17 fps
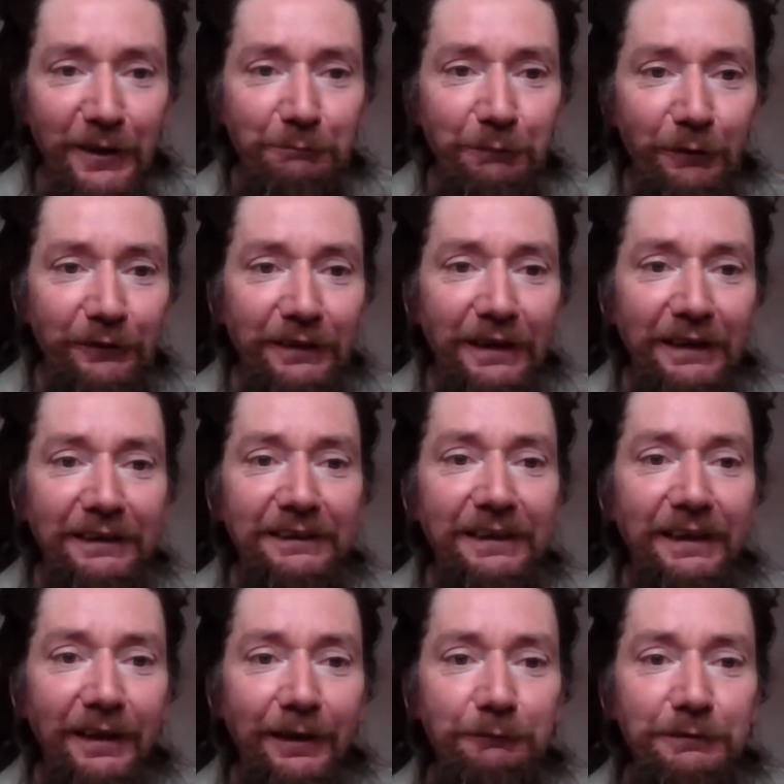But in
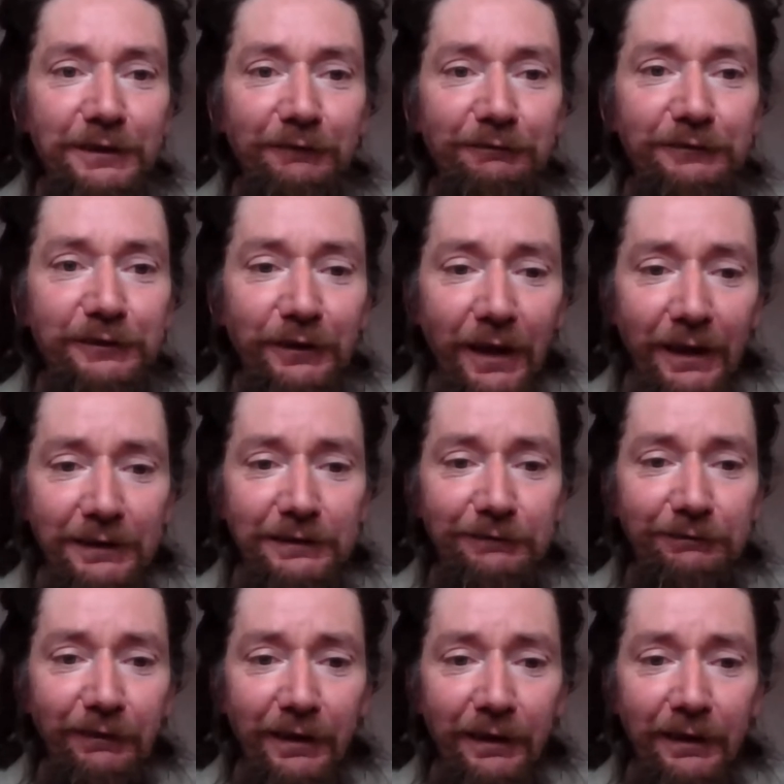terms of
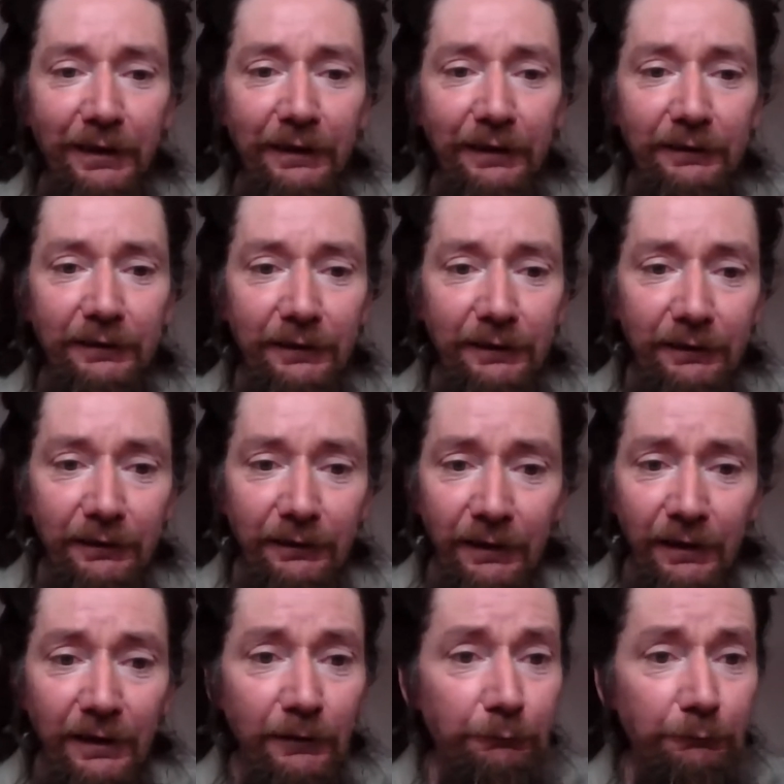transferring
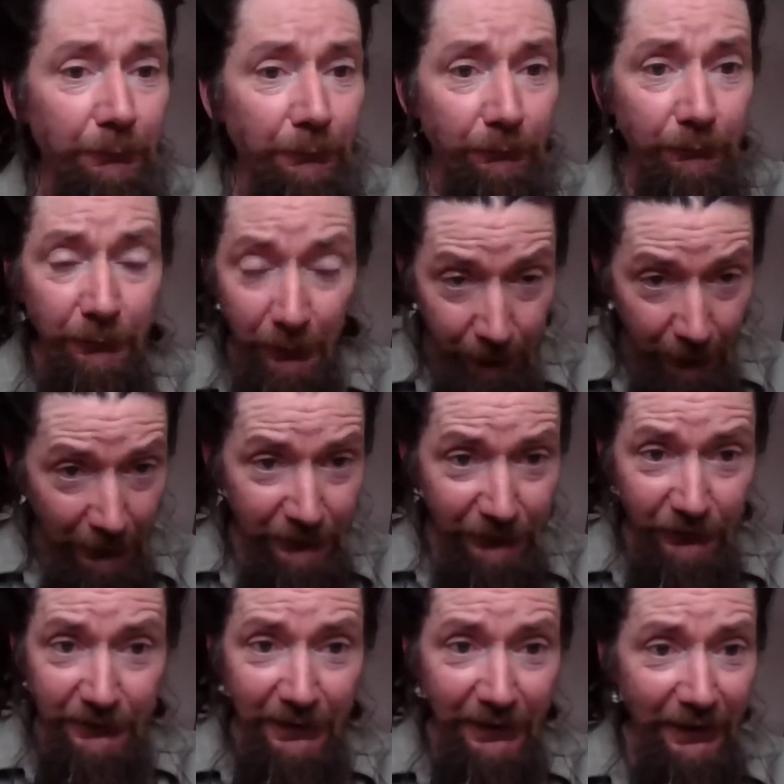that's
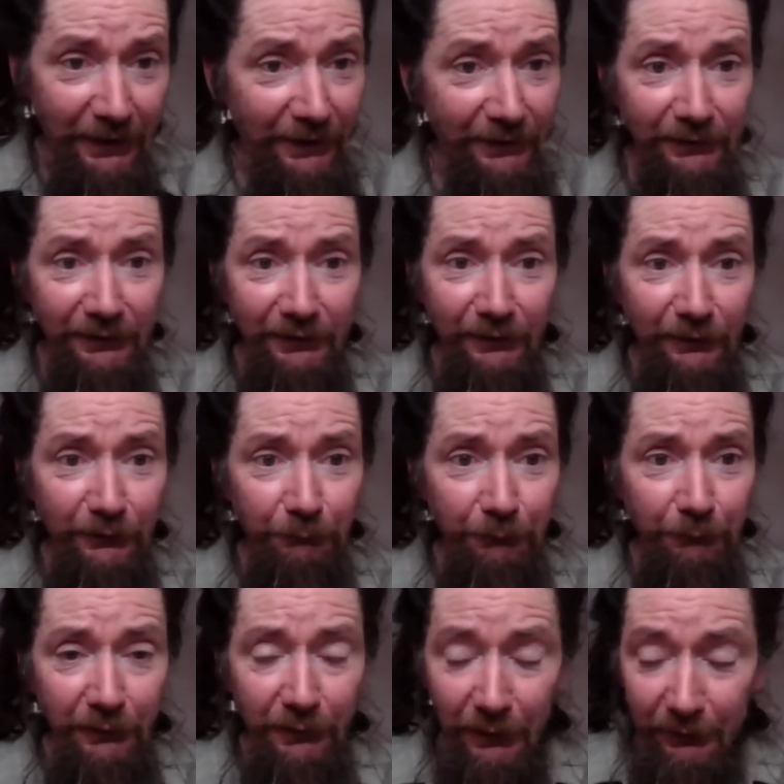just the editing.
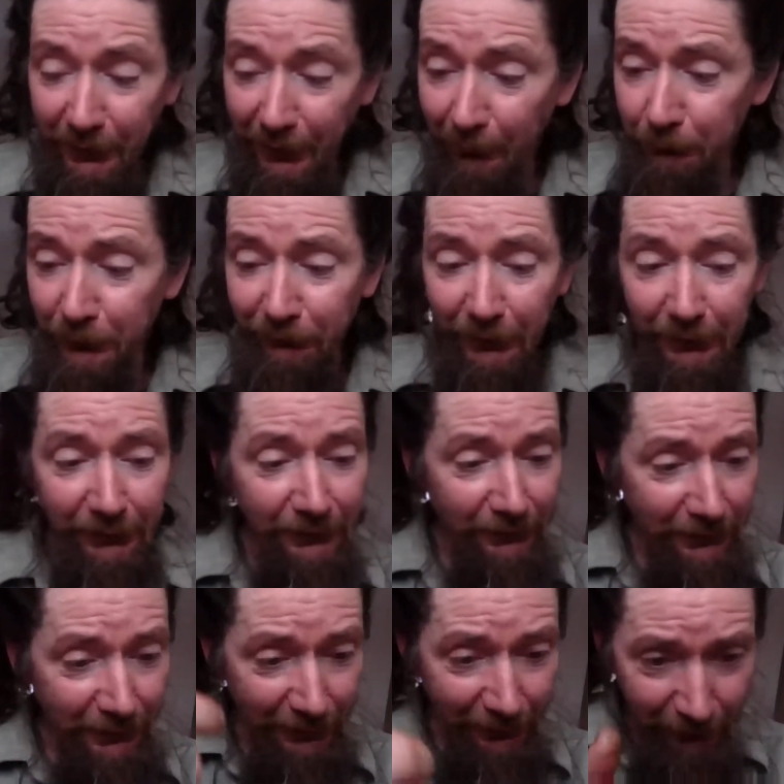But in terms of like
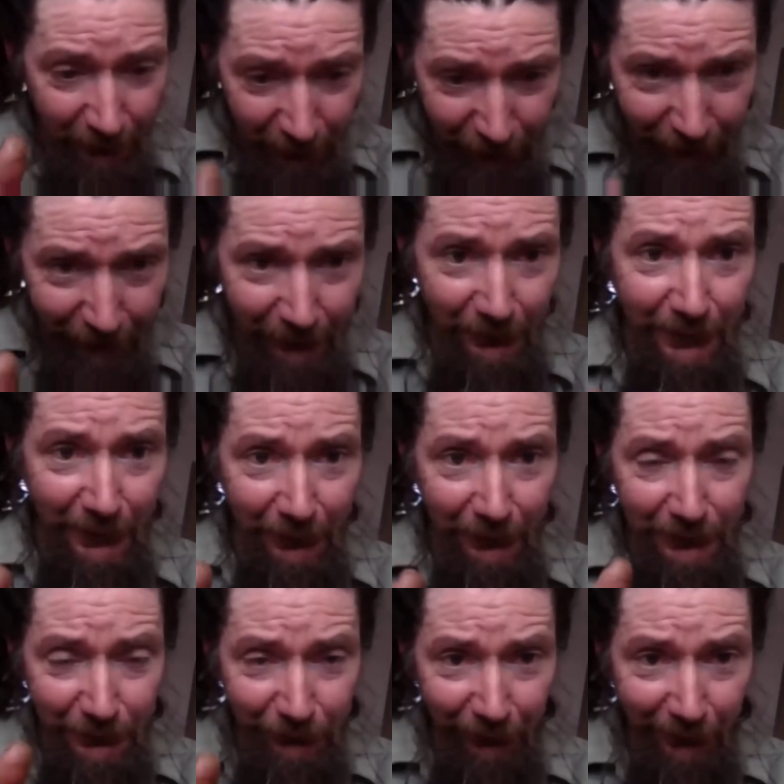getting the
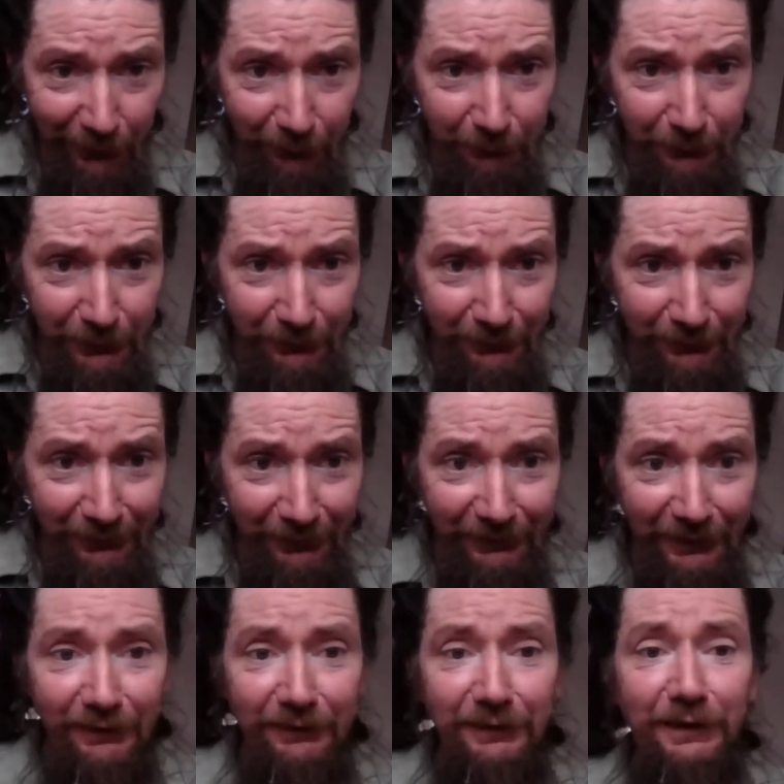things filmed
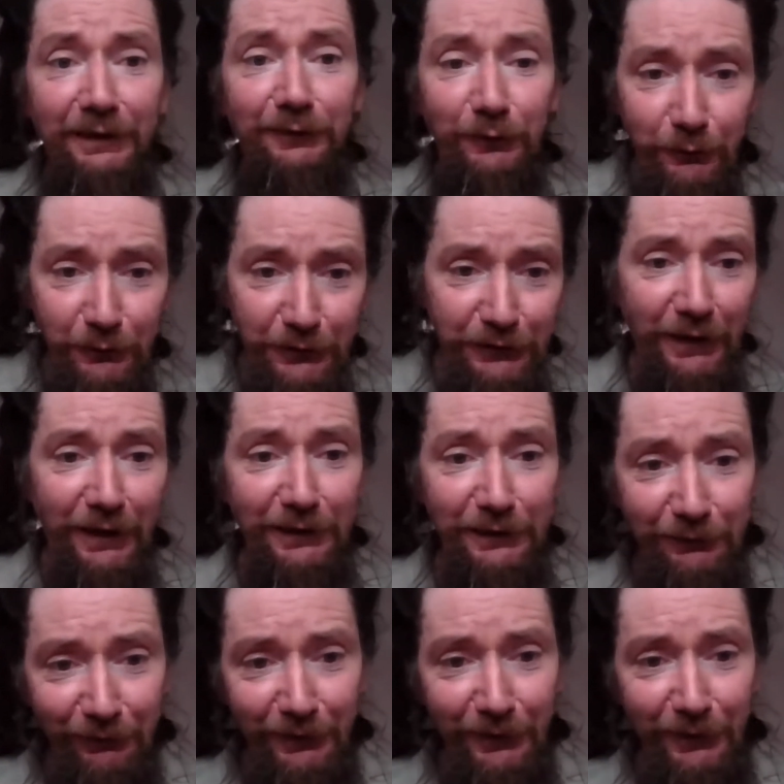and then getting those
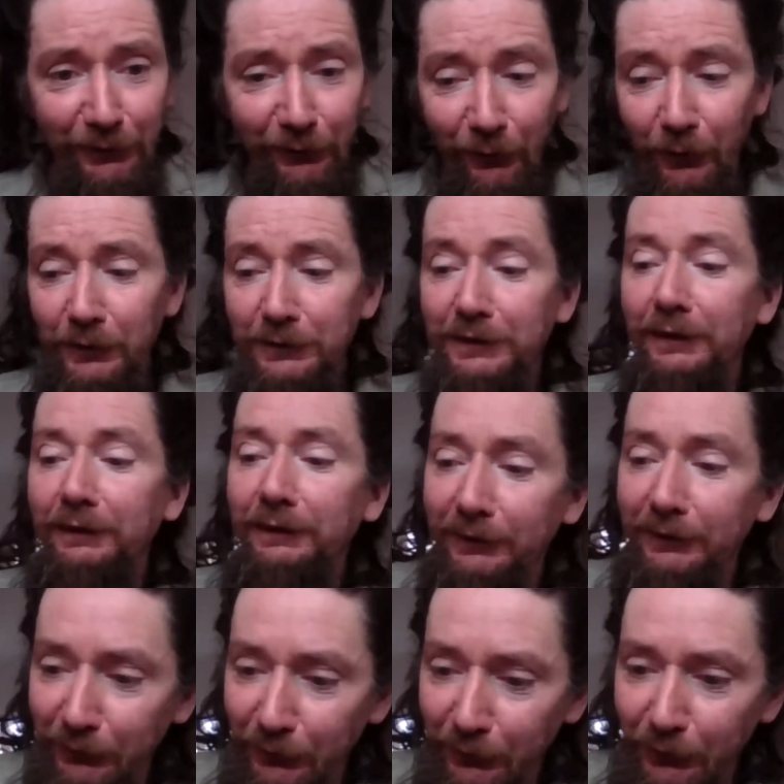transferred across and
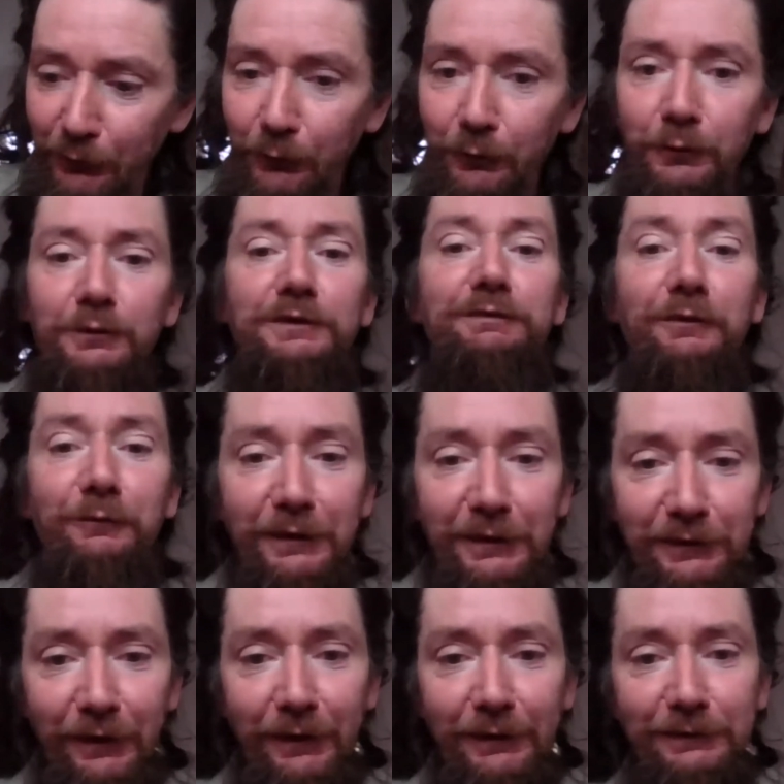getting your codes for
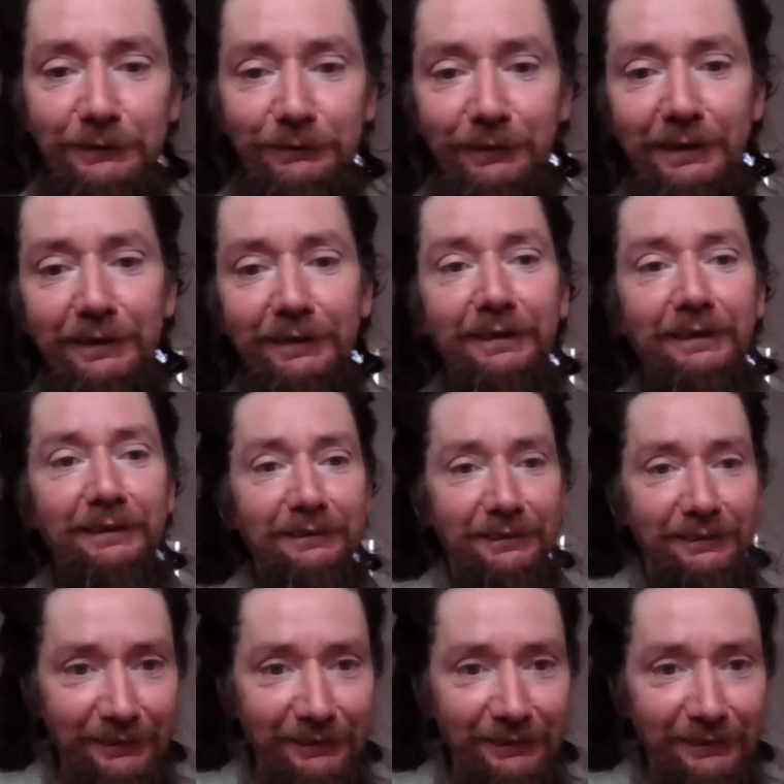WeTransfer and